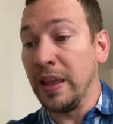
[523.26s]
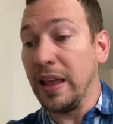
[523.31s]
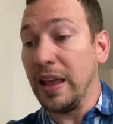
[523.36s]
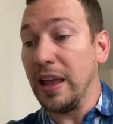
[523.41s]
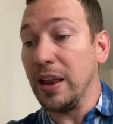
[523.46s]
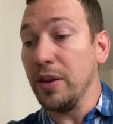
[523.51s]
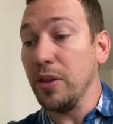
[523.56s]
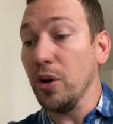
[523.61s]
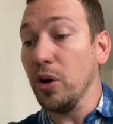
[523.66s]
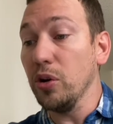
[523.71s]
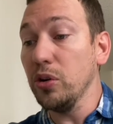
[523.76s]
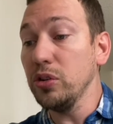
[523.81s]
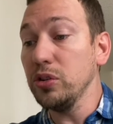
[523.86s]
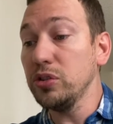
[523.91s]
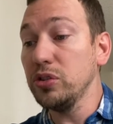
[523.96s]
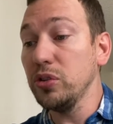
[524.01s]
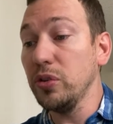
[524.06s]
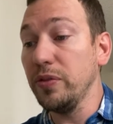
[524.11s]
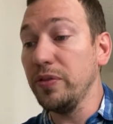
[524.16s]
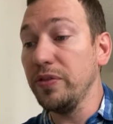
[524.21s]
and
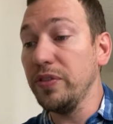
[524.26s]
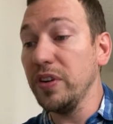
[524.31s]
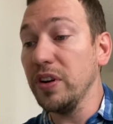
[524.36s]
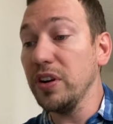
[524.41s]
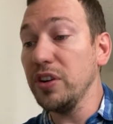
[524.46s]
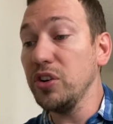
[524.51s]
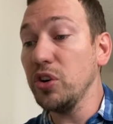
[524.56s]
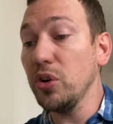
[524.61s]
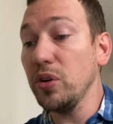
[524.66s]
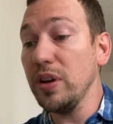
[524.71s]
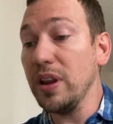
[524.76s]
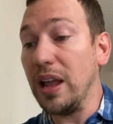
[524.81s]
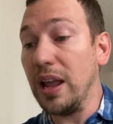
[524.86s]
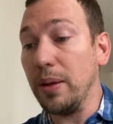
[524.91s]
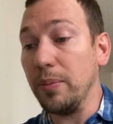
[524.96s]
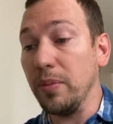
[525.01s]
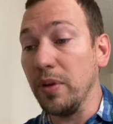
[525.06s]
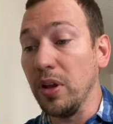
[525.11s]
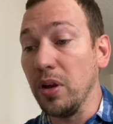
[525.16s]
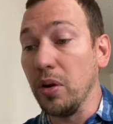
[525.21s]
those who fear your
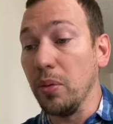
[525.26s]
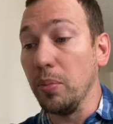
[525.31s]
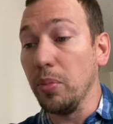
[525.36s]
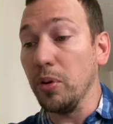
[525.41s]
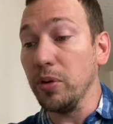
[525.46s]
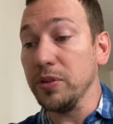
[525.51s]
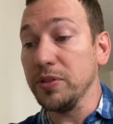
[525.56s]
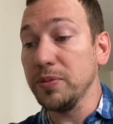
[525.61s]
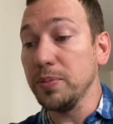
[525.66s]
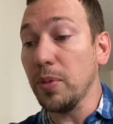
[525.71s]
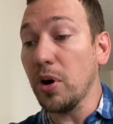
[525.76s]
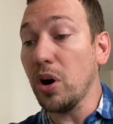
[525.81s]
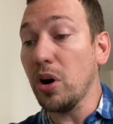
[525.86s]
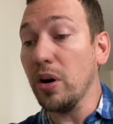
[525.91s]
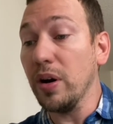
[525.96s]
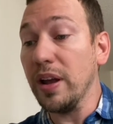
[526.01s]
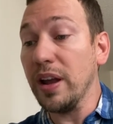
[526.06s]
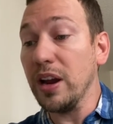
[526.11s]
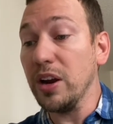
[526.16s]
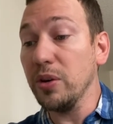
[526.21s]
name, both
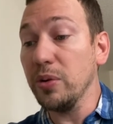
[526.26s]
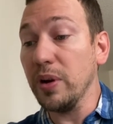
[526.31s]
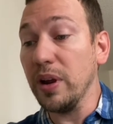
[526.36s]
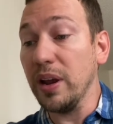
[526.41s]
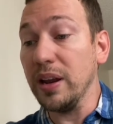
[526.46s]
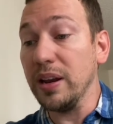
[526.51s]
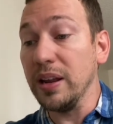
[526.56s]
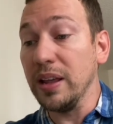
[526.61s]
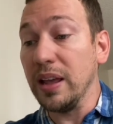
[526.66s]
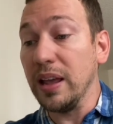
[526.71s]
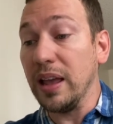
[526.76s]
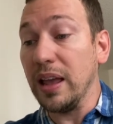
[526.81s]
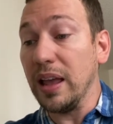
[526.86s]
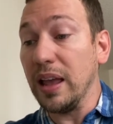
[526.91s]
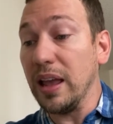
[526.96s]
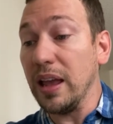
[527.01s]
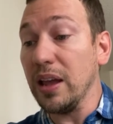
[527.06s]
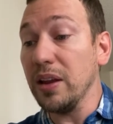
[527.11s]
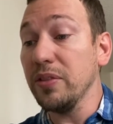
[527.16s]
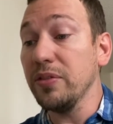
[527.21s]
small and great,
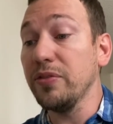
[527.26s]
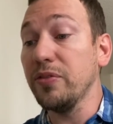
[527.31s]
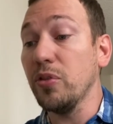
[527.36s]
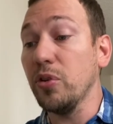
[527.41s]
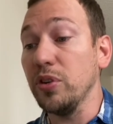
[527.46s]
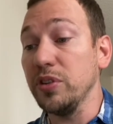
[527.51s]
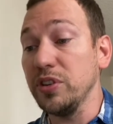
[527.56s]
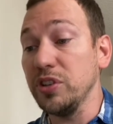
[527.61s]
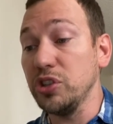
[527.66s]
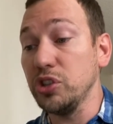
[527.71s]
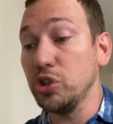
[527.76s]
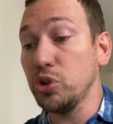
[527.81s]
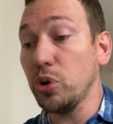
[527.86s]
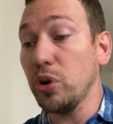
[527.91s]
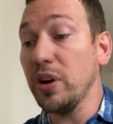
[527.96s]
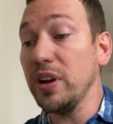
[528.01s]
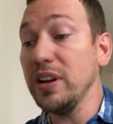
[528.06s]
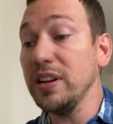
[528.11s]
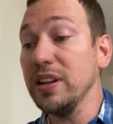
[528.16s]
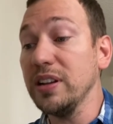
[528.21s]
and for
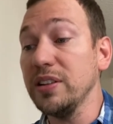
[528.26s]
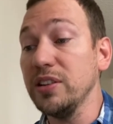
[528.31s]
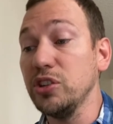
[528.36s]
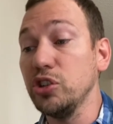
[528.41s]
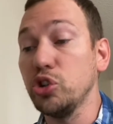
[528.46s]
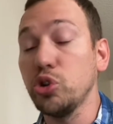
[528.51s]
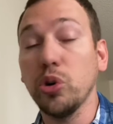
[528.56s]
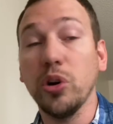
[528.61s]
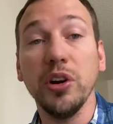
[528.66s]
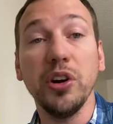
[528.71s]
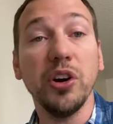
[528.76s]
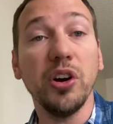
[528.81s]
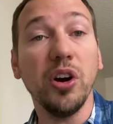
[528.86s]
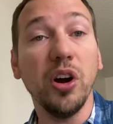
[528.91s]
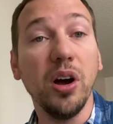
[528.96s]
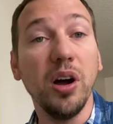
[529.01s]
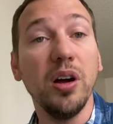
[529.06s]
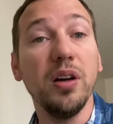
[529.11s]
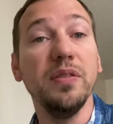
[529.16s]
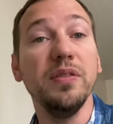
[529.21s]
destroying the destroyer
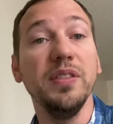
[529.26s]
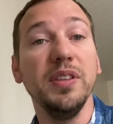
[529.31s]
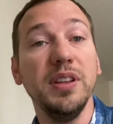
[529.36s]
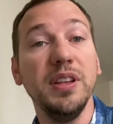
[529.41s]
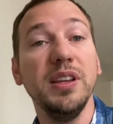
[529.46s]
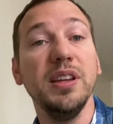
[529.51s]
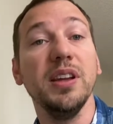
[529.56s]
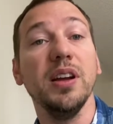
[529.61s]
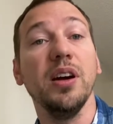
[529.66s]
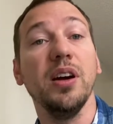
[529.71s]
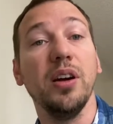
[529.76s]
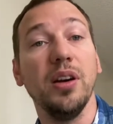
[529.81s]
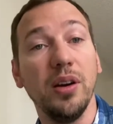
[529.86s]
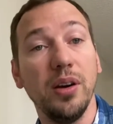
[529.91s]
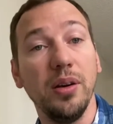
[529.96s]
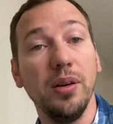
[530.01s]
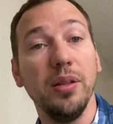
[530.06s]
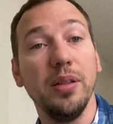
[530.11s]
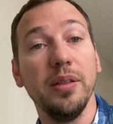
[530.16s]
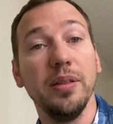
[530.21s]
of the
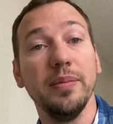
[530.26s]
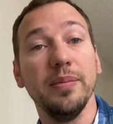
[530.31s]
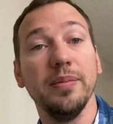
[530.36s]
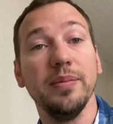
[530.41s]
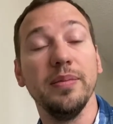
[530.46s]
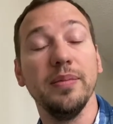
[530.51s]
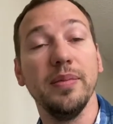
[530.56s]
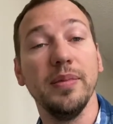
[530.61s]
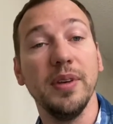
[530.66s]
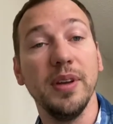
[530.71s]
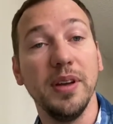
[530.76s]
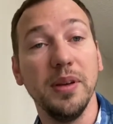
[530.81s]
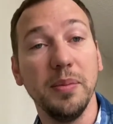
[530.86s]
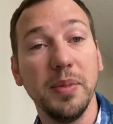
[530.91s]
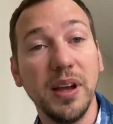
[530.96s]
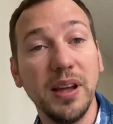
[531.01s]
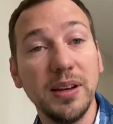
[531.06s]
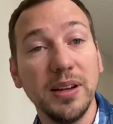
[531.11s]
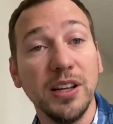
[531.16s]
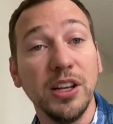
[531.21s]
earth."
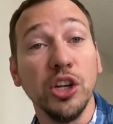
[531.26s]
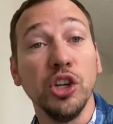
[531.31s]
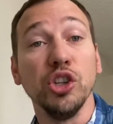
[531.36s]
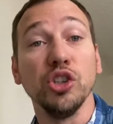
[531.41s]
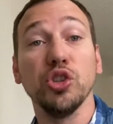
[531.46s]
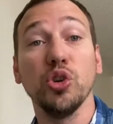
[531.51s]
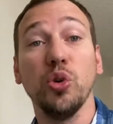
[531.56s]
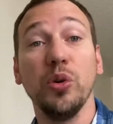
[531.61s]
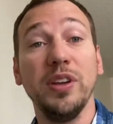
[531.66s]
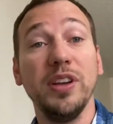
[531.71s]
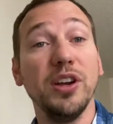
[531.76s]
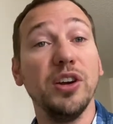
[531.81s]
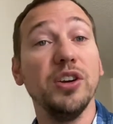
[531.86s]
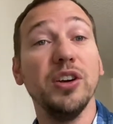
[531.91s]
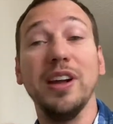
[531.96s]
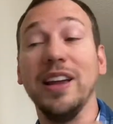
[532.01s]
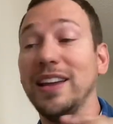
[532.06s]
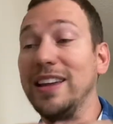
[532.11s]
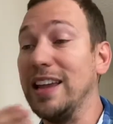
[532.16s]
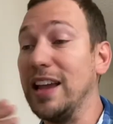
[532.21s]
Amen. So here
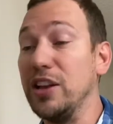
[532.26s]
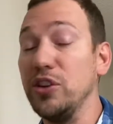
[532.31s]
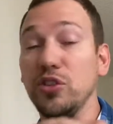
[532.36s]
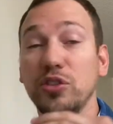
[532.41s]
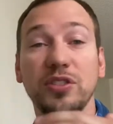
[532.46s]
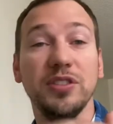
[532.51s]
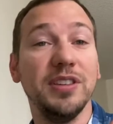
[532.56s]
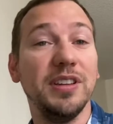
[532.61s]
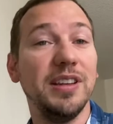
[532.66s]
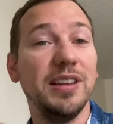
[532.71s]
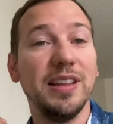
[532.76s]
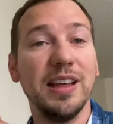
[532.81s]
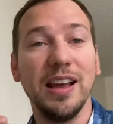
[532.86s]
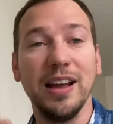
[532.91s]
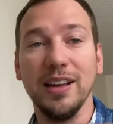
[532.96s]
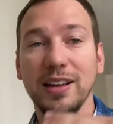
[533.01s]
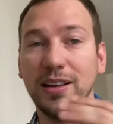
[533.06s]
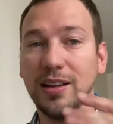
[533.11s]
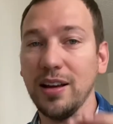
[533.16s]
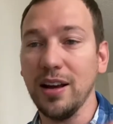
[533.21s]
again, you see
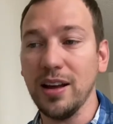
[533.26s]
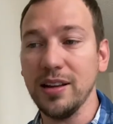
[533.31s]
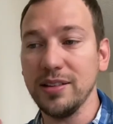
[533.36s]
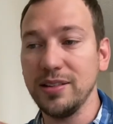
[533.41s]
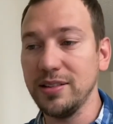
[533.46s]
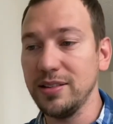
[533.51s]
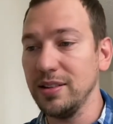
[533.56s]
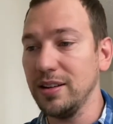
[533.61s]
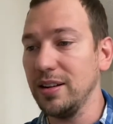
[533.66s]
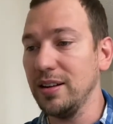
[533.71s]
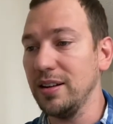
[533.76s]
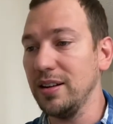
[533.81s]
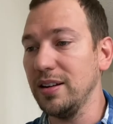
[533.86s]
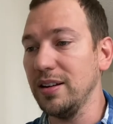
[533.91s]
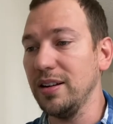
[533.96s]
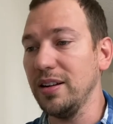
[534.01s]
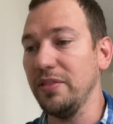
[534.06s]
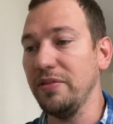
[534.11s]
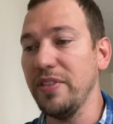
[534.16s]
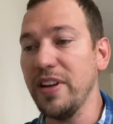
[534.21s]
that God's
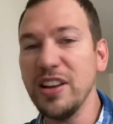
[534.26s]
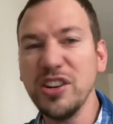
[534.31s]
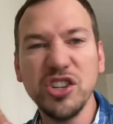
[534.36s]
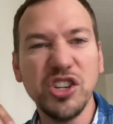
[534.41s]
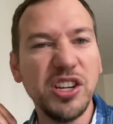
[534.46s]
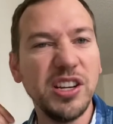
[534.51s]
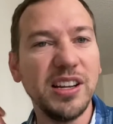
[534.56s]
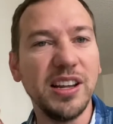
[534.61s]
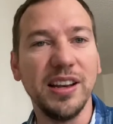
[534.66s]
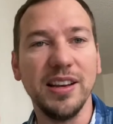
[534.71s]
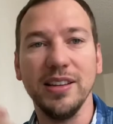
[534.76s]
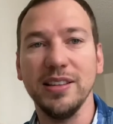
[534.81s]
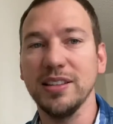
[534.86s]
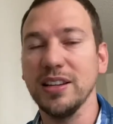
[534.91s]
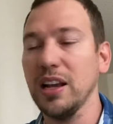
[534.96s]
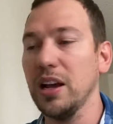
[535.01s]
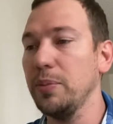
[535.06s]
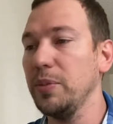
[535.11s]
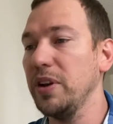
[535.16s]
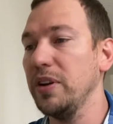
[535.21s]
avenging, and he's
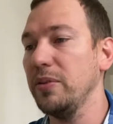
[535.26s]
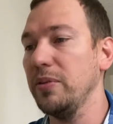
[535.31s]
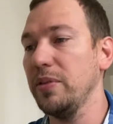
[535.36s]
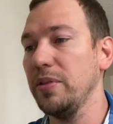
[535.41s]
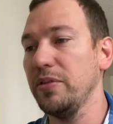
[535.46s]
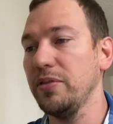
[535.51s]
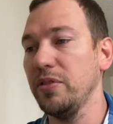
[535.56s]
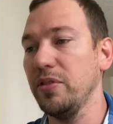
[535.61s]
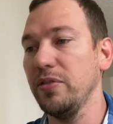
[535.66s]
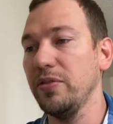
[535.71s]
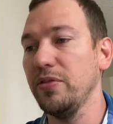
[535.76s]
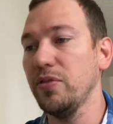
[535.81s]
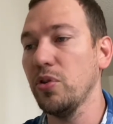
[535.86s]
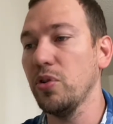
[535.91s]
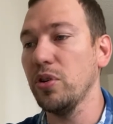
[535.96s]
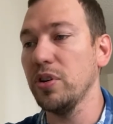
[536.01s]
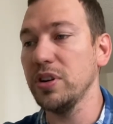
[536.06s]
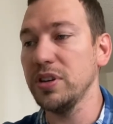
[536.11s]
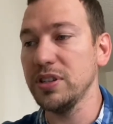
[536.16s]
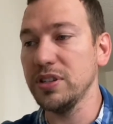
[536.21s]
coming with full
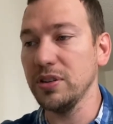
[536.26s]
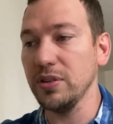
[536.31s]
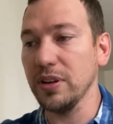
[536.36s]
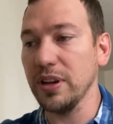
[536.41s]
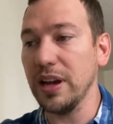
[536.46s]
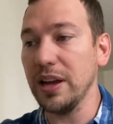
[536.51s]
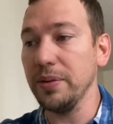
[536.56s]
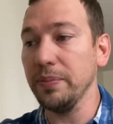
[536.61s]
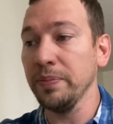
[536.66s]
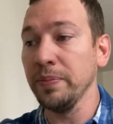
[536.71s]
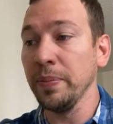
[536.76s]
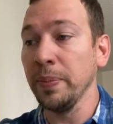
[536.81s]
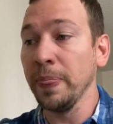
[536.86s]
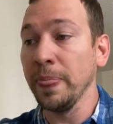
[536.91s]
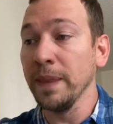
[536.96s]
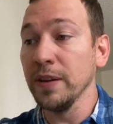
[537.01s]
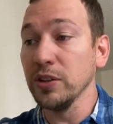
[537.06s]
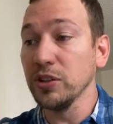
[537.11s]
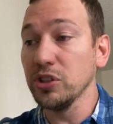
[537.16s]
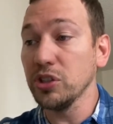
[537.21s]
force. Okay,
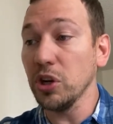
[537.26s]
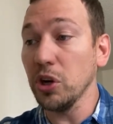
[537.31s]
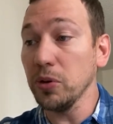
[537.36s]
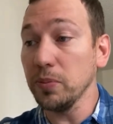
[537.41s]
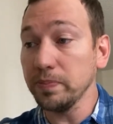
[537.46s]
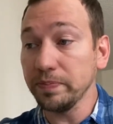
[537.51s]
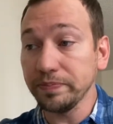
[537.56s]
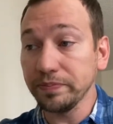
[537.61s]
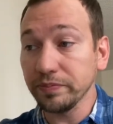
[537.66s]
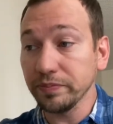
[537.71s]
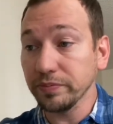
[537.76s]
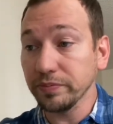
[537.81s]
so